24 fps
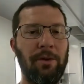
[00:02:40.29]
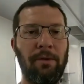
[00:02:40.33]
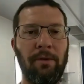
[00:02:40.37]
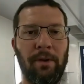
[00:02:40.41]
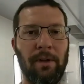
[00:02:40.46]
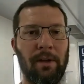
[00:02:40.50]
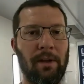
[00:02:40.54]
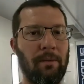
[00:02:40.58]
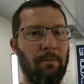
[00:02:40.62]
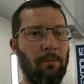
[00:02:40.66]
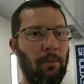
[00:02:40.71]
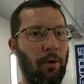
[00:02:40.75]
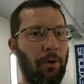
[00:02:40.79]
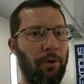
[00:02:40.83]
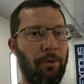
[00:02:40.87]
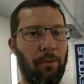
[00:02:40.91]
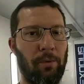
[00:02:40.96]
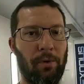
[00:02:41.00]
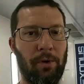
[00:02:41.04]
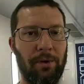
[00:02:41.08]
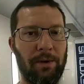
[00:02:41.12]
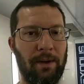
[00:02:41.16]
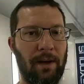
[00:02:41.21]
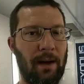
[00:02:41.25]
You can get
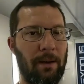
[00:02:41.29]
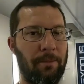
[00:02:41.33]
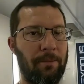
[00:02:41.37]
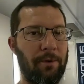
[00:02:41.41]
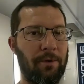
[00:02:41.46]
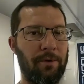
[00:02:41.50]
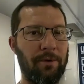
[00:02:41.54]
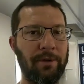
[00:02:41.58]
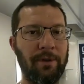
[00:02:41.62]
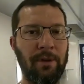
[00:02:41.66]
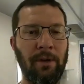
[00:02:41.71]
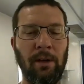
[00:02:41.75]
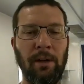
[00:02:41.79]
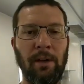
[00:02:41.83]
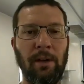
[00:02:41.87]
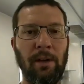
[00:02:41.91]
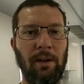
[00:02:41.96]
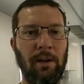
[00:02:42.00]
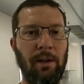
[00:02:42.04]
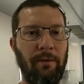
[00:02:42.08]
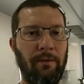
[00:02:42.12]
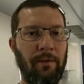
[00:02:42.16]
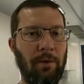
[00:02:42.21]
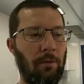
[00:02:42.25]
multiple adapters
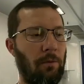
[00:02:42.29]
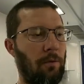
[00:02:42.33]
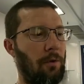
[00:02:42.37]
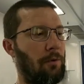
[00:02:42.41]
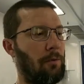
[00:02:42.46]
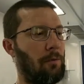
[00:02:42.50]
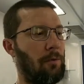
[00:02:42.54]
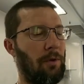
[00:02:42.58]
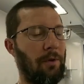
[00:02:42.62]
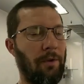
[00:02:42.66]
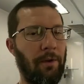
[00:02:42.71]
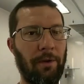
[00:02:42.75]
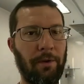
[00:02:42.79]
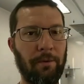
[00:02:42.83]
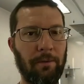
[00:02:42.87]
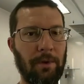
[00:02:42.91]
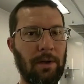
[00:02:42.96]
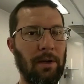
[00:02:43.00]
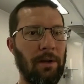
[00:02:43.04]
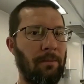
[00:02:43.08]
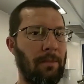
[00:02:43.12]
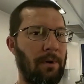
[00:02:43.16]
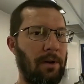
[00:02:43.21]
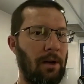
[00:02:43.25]
if you want to run the
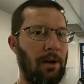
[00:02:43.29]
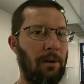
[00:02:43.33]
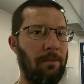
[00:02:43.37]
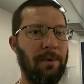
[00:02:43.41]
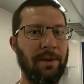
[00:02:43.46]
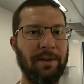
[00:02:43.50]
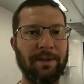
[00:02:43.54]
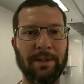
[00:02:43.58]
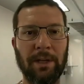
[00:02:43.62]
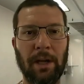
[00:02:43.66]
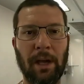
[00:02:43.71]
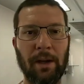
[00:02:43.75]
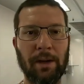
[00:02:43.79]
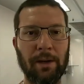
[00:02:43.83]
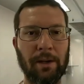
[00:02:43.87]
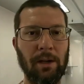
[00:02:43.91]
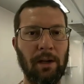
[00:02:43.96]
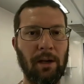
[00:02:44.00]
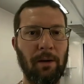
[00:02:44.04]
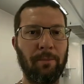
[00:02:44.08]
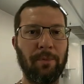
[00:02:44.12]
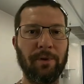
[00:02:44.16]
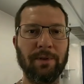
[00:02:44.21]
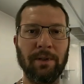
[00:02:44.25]
3M cup, the Sata
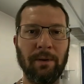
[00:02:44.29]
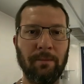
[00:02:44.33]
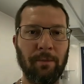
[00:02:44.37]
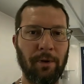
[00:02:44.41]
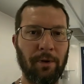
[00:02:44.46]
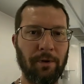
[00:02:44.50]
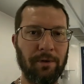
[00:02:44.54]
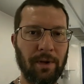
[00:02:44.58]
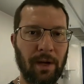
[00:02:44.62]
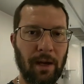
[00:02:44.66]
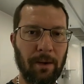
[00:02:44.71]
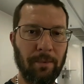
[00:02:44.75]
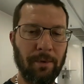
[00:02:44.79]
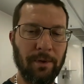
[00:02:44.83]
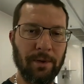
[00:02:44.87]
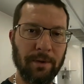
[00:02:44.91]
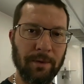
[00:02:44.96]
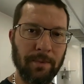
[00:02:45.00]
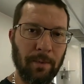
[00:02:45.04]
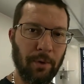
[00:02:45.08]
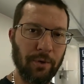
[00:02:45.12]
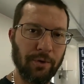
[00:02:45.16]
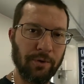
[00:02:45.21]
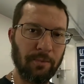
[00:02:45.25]
cup, or some other type of
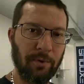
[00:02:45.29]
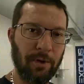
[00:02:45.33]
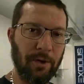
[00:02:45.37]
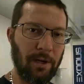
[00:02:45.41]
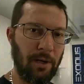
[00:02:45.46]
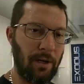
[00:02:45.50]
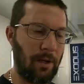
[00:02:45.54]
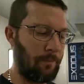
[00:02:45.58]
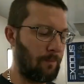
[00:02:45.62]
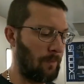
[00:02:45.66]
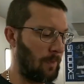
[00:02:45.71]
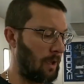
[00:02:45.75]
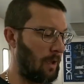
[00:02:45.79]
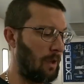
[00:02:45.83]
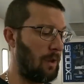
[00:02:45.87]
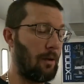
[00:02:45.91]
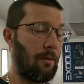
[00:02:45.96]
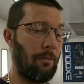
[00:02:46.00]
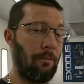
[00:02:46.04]
disposable cup,